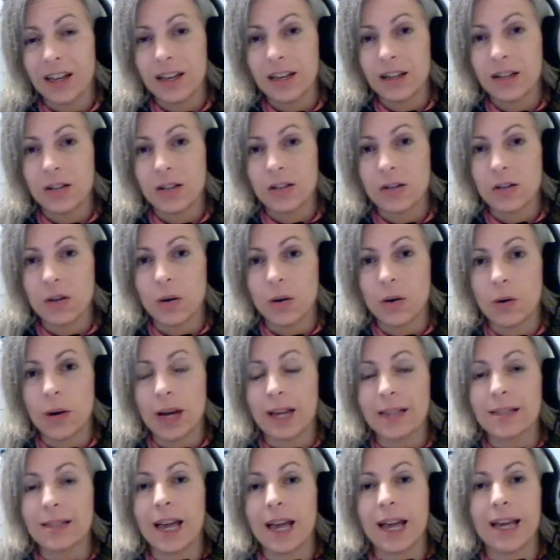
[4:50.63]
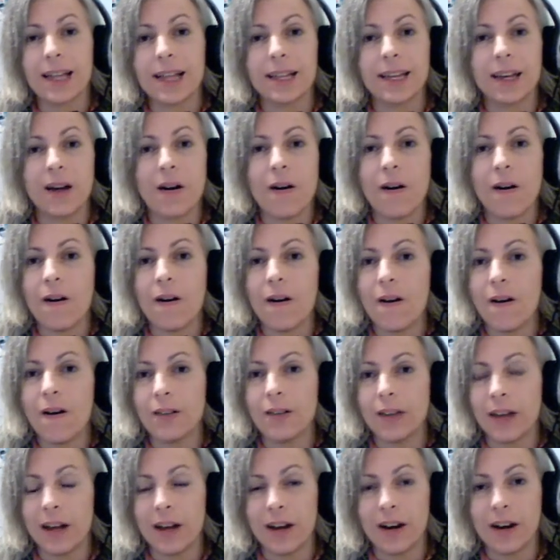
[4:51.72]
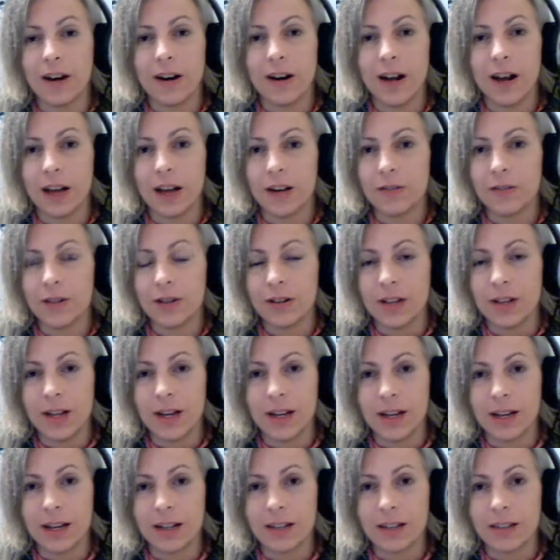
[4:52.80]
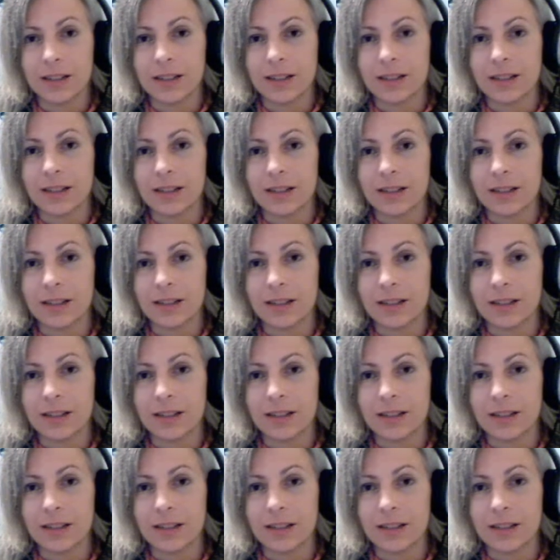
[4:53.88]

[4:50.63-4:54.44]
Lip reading: So exhaling all the air out of your lungs.